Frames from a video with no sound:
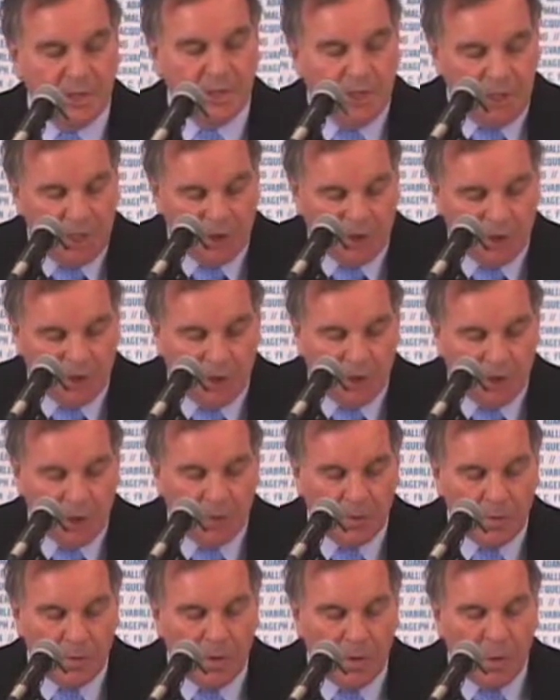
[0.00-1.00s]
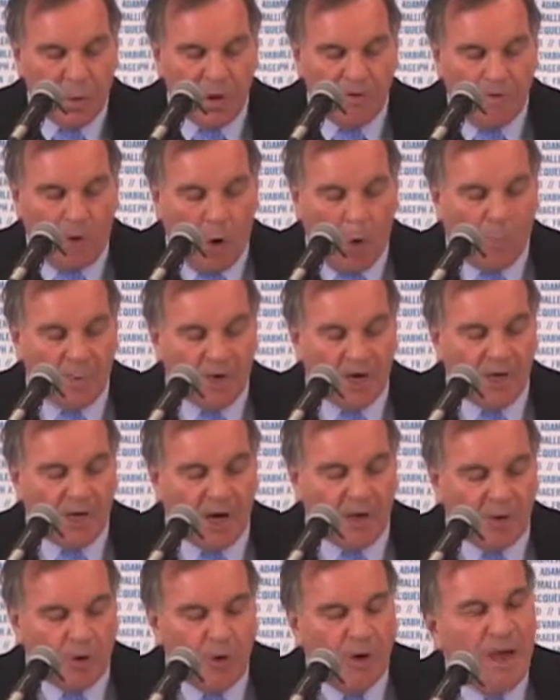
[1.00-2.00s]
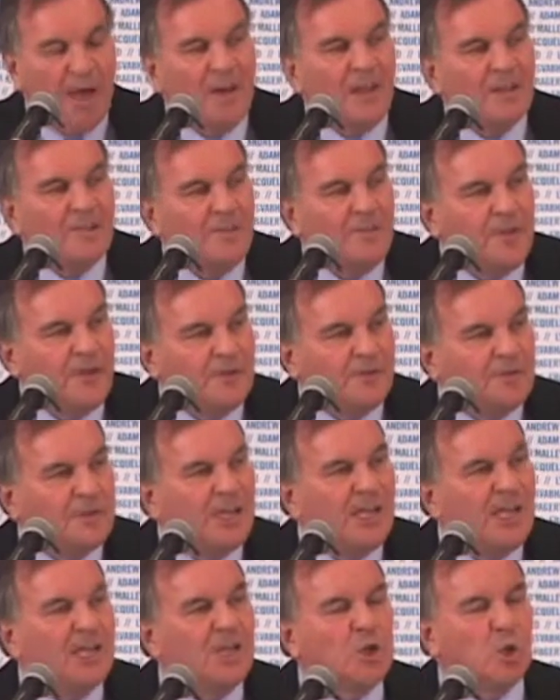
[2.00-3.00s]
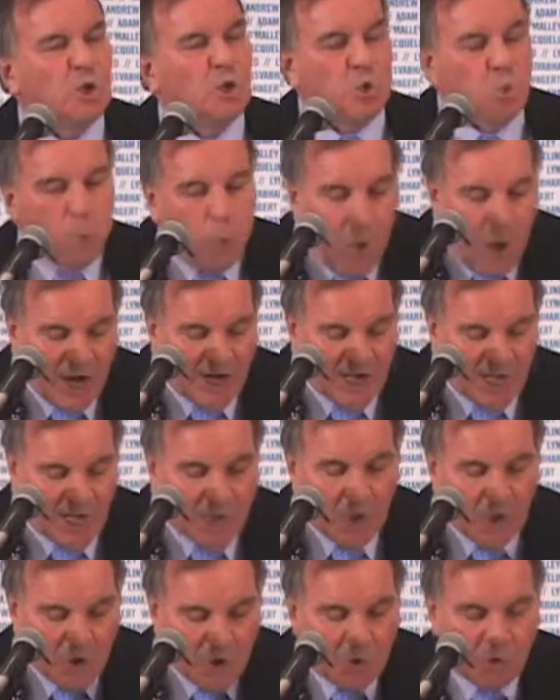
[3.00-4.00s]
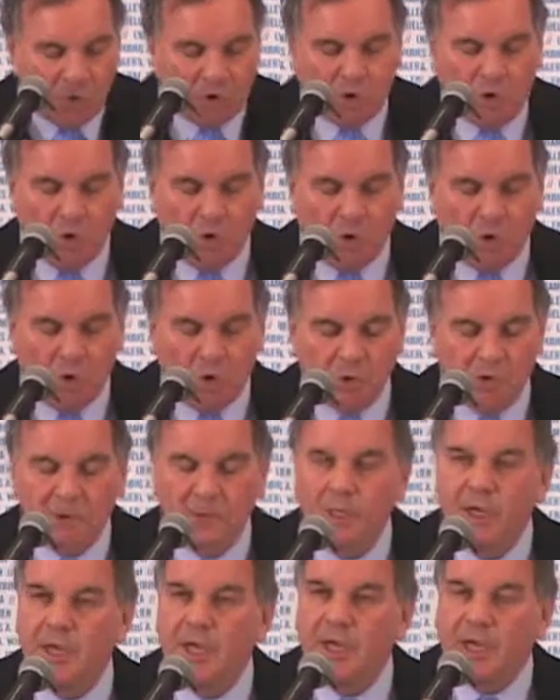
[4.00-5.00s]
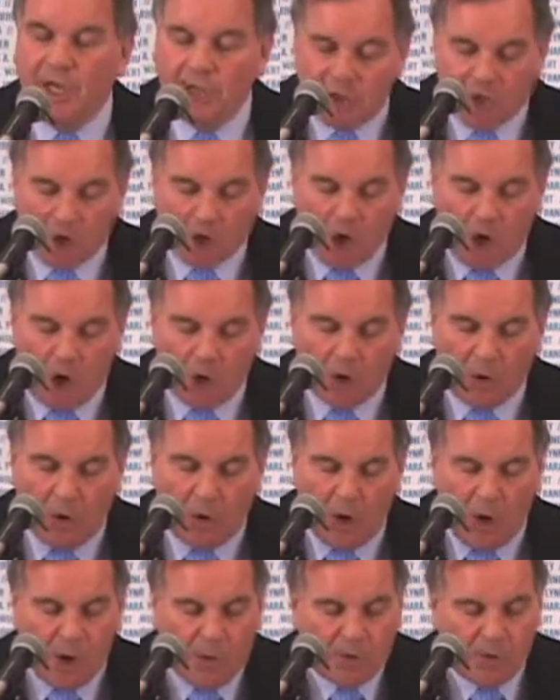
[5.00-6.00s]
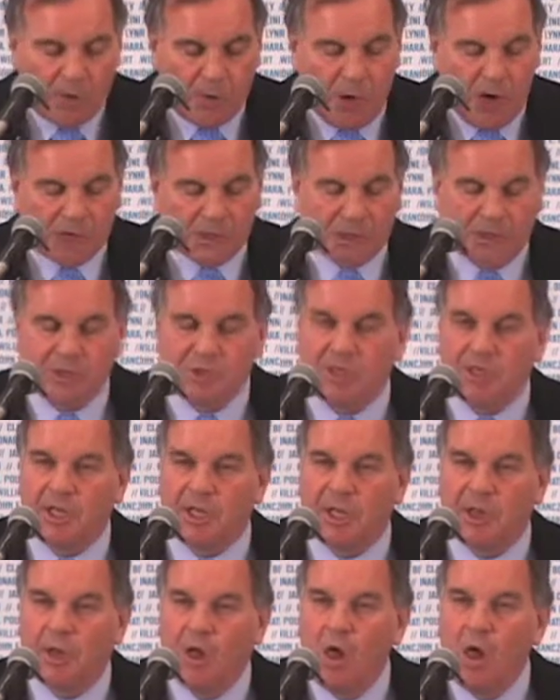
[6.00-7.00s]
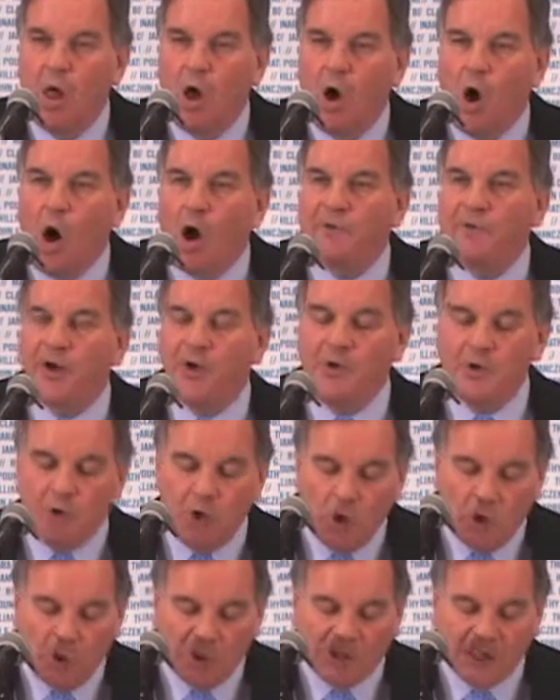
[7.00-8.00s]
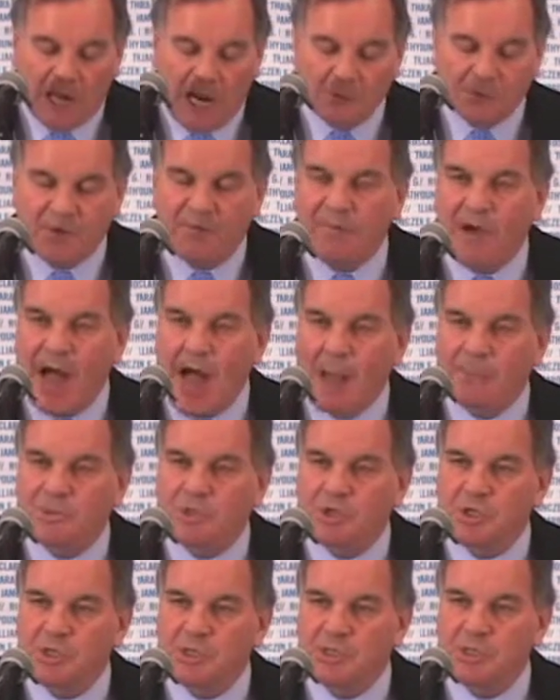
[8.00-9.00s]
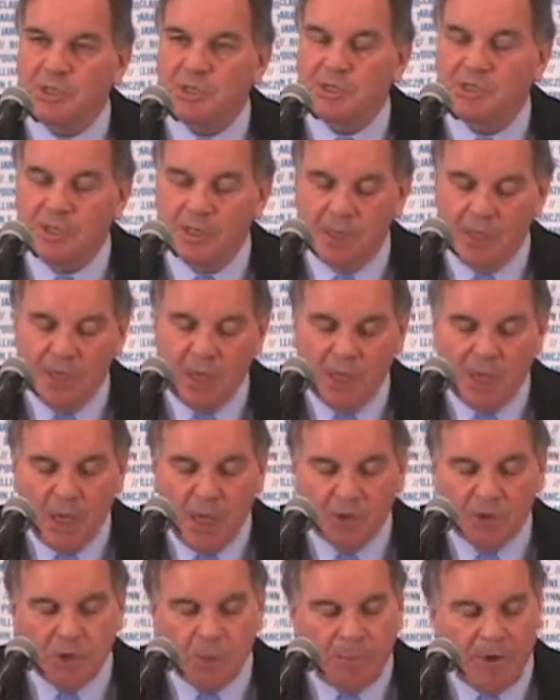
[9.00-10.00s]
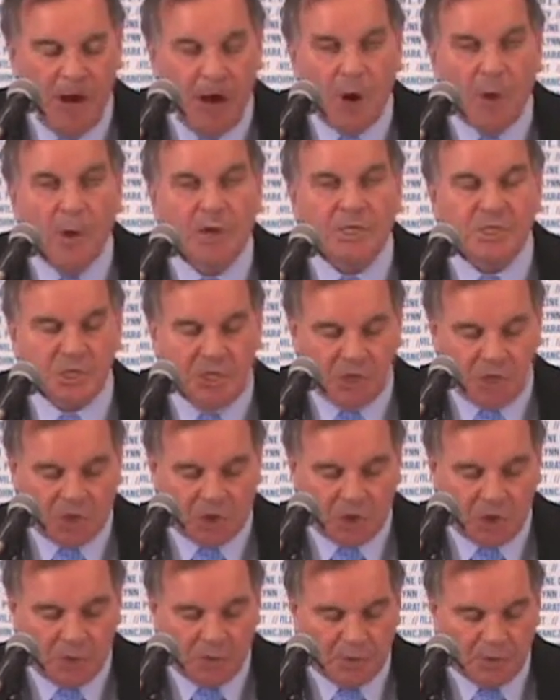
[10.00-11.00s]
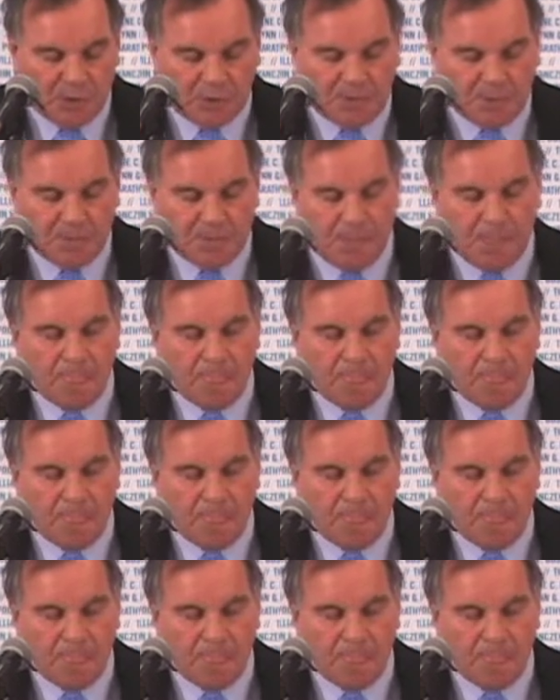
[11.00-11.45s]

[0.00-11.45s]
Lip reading: Each year, we have opened another 15 to 20 new schools in Chicago, all across our city, offering new types of options to parents and students.